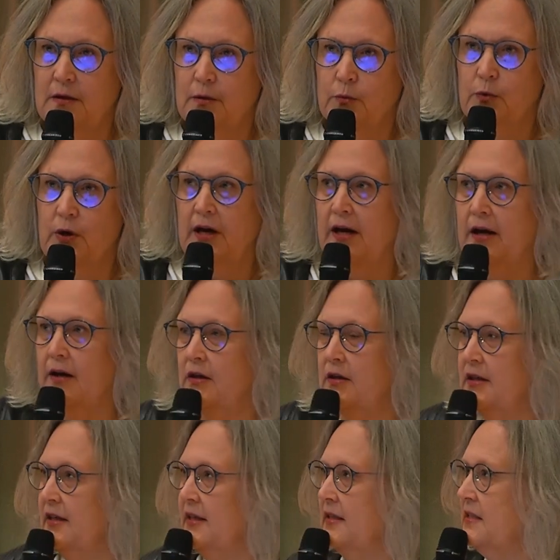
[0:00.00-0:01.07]

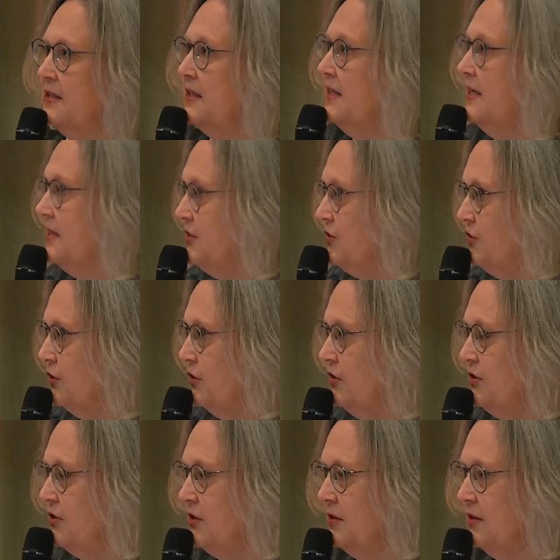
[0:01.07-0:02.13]
where it
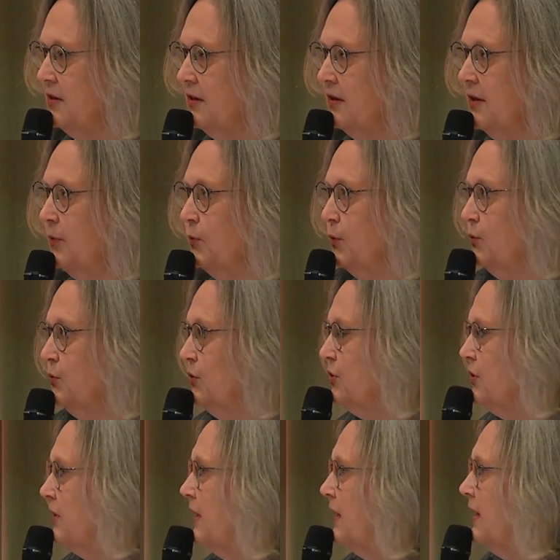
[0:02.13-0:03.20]
kickstarts a wound,